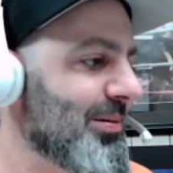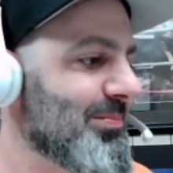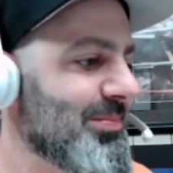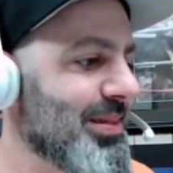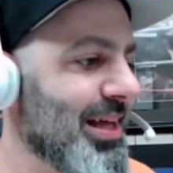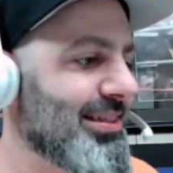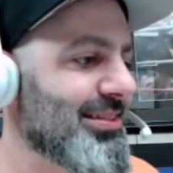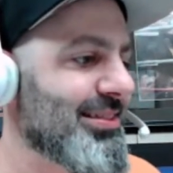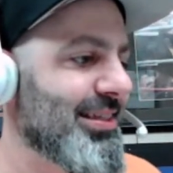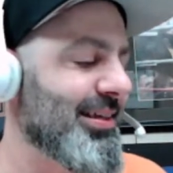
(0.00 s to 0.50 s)

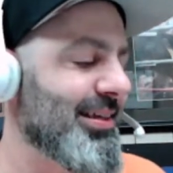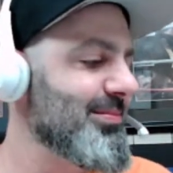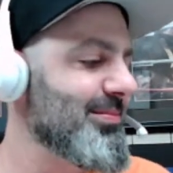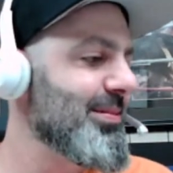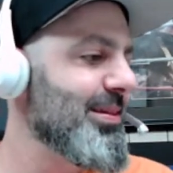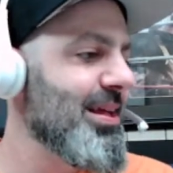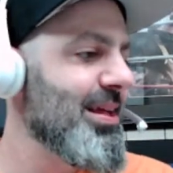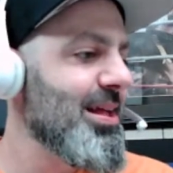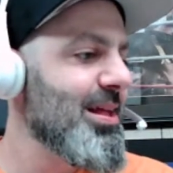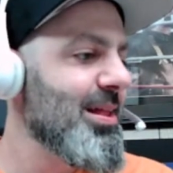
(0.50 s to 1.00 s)
That's it.
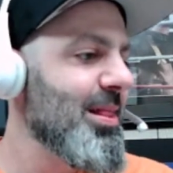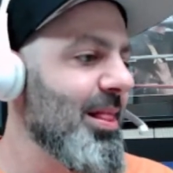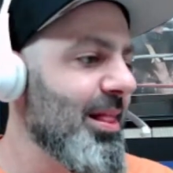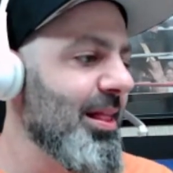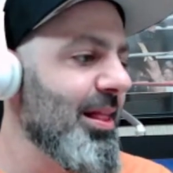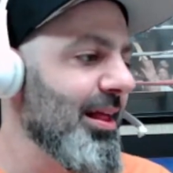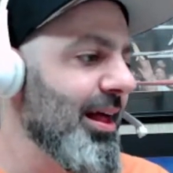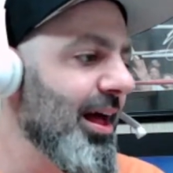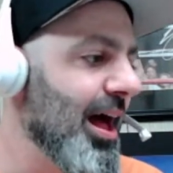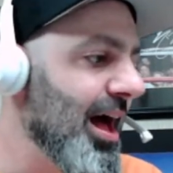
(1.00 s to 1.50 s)

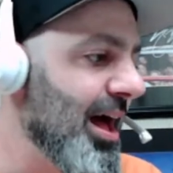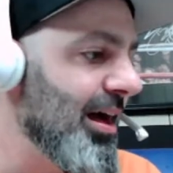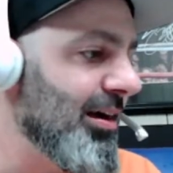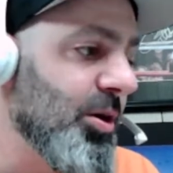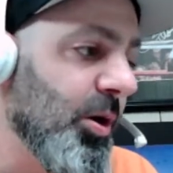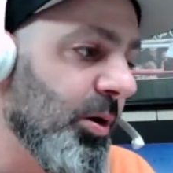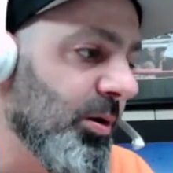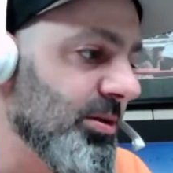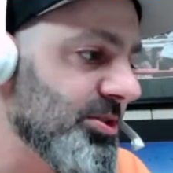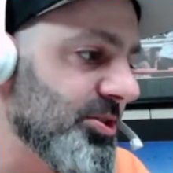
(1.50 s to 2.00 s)

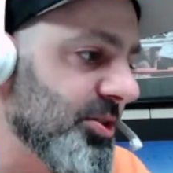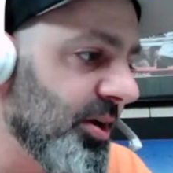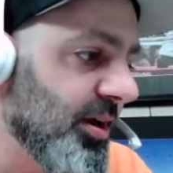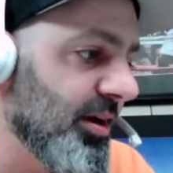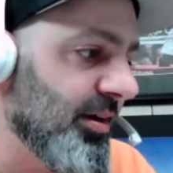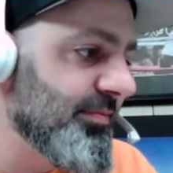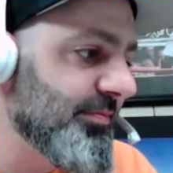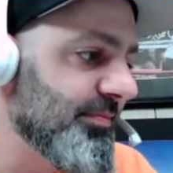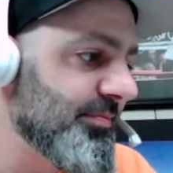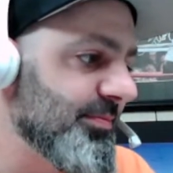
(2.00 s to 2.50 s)

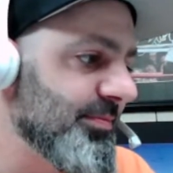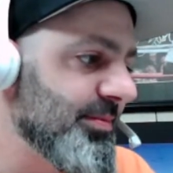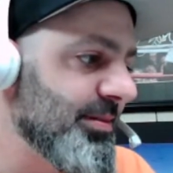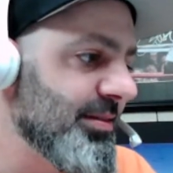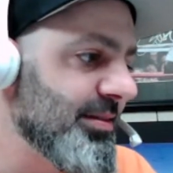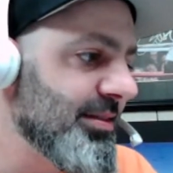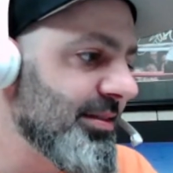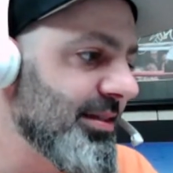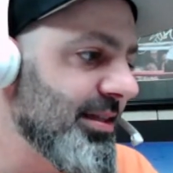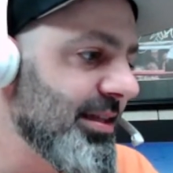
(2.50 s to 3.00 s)
Kolosov,
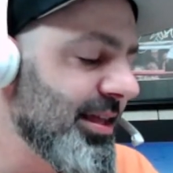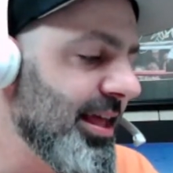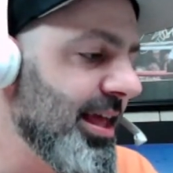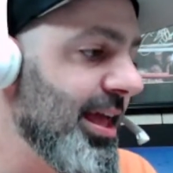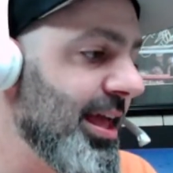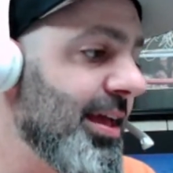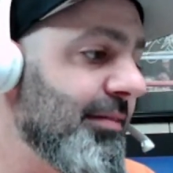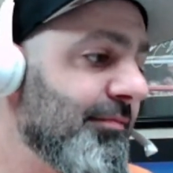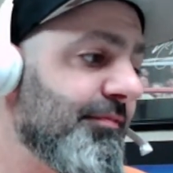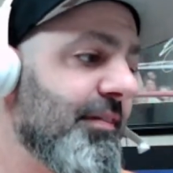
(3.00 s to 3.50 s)

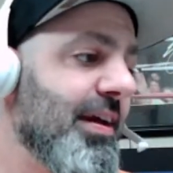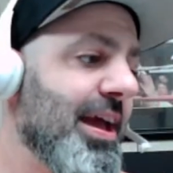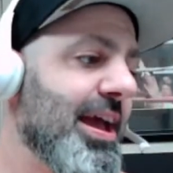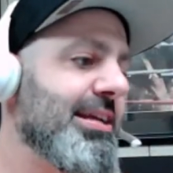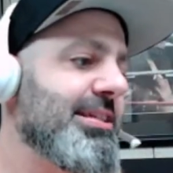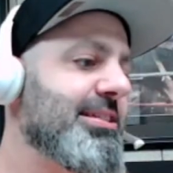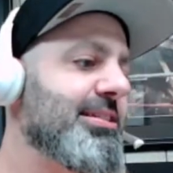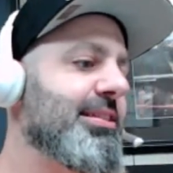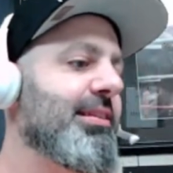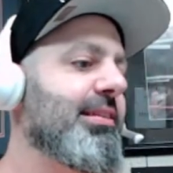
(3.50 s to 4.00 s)
he
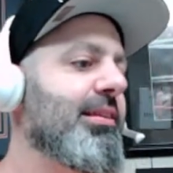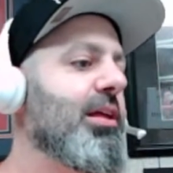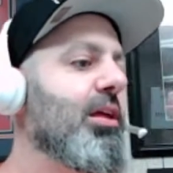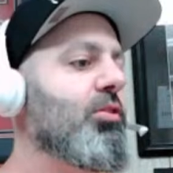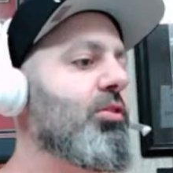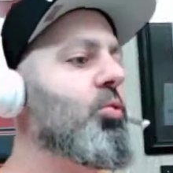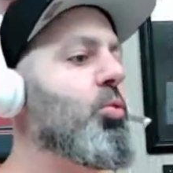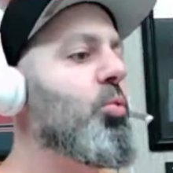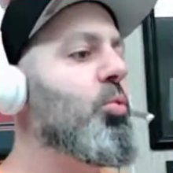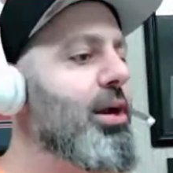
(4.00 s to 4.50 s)
faced
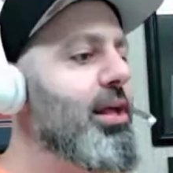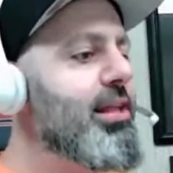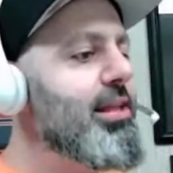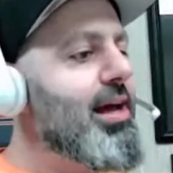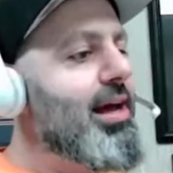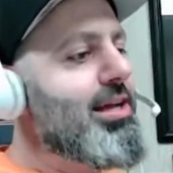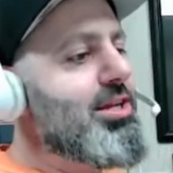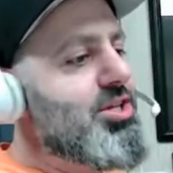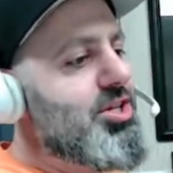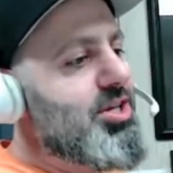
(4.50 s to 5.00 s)

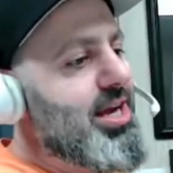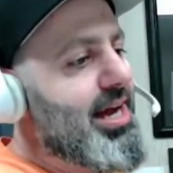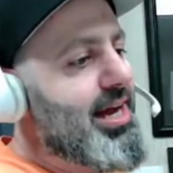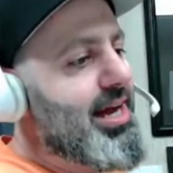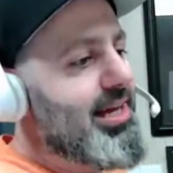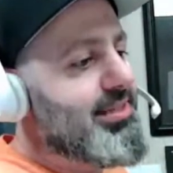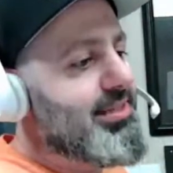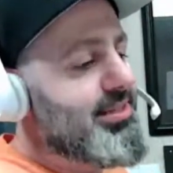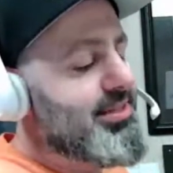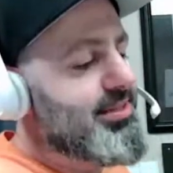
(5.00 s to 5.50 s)
29
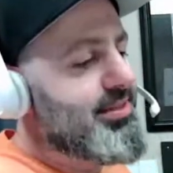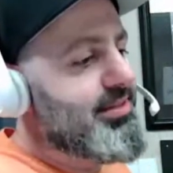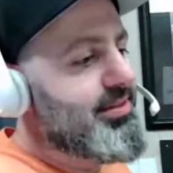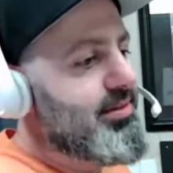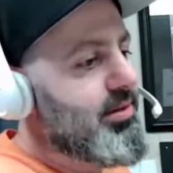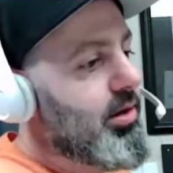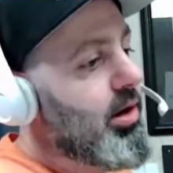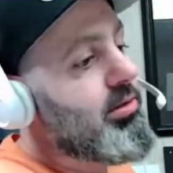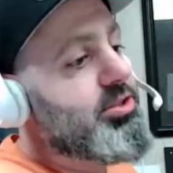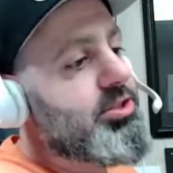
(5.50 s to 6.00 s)
shots,
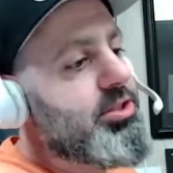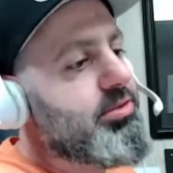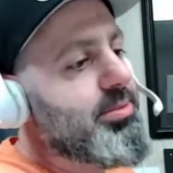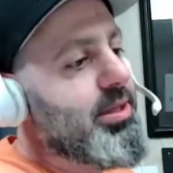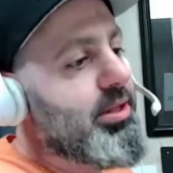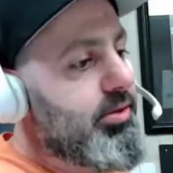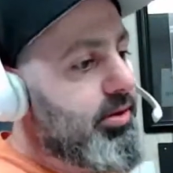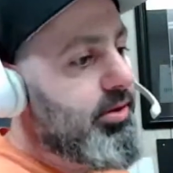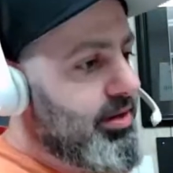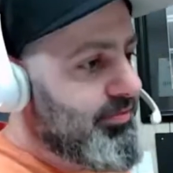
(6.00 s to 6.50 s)
or excuse
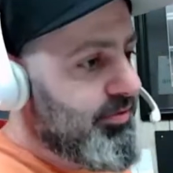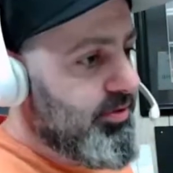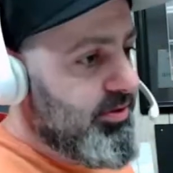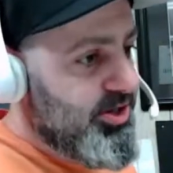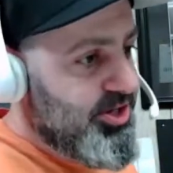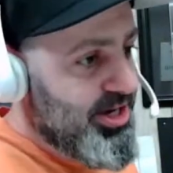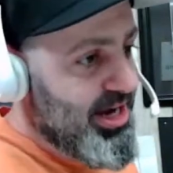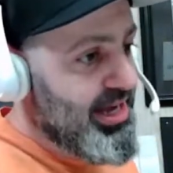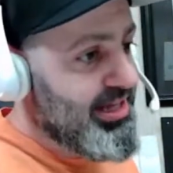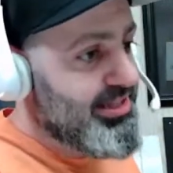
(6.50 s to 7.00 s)
me, 34
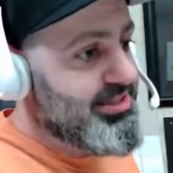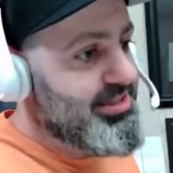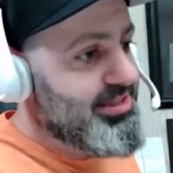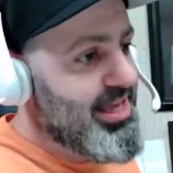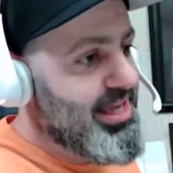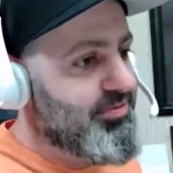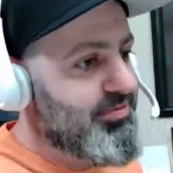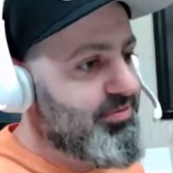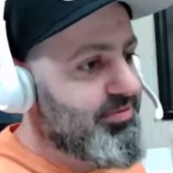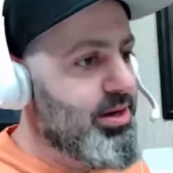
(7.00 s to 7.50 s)
shots,
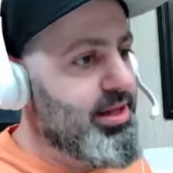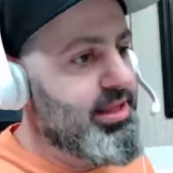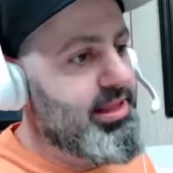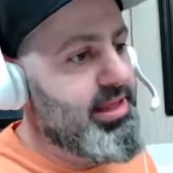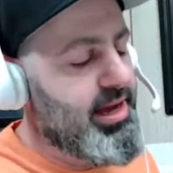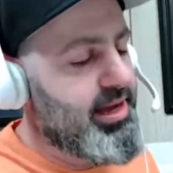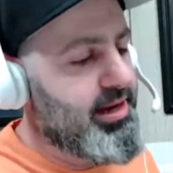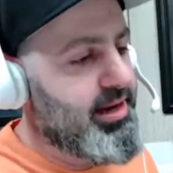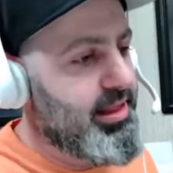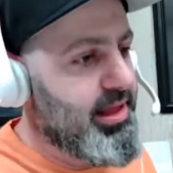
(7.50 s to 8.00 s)
saved
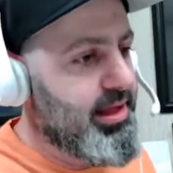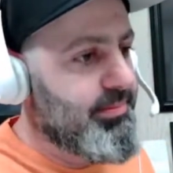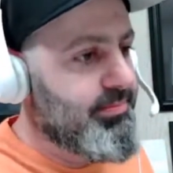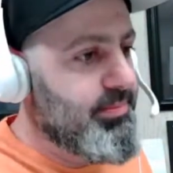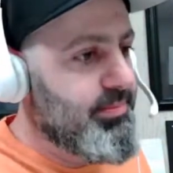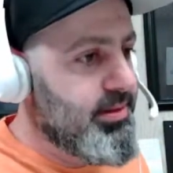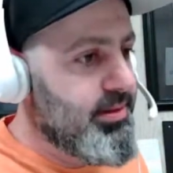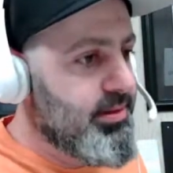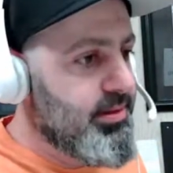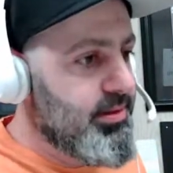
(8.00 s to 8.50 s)
29 of them.
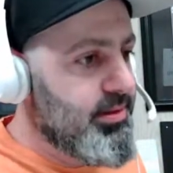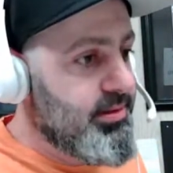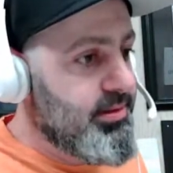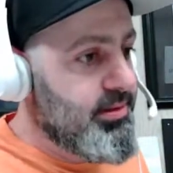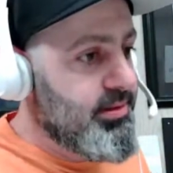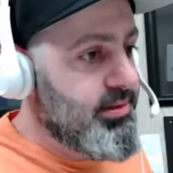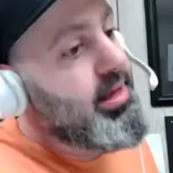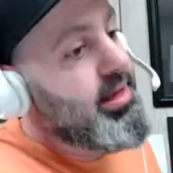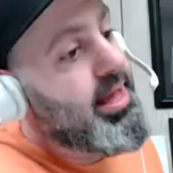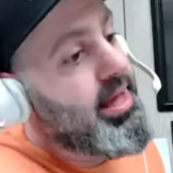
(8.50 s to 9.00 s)

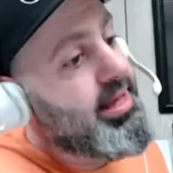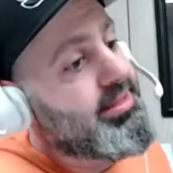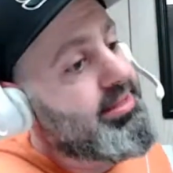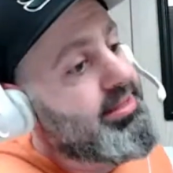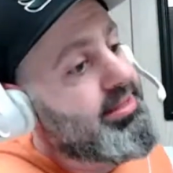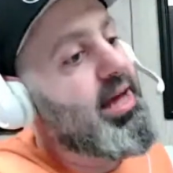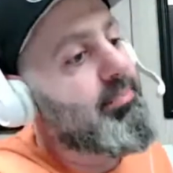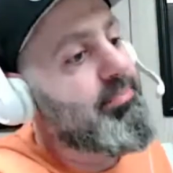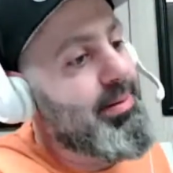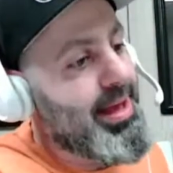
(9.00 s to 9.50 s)
Hey, it's
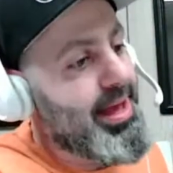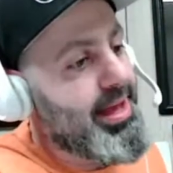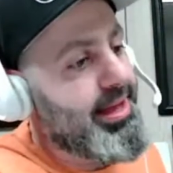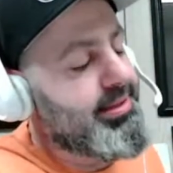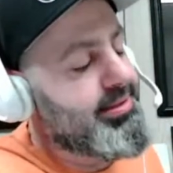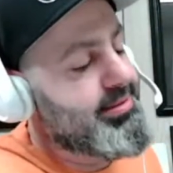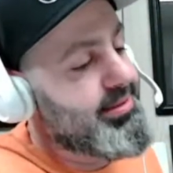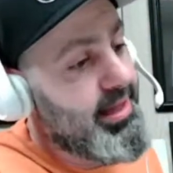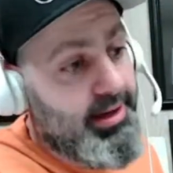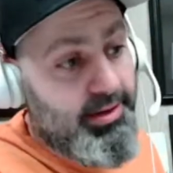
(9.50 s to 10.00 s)
not bad.
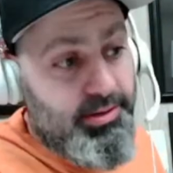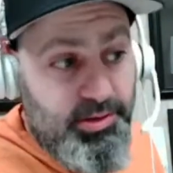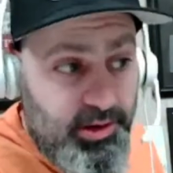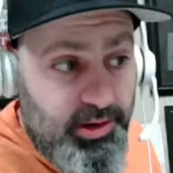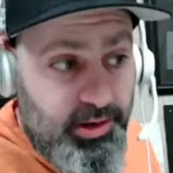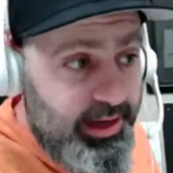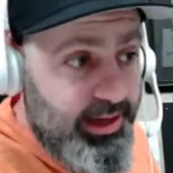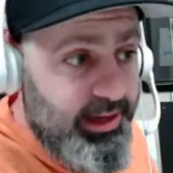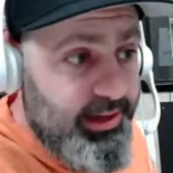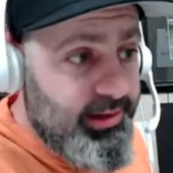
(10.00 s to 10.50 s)
It's not
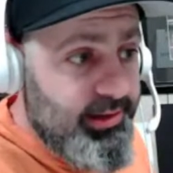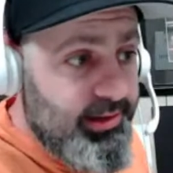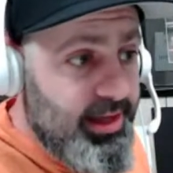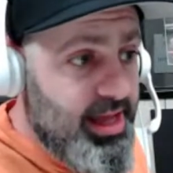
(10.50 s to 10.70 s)
great.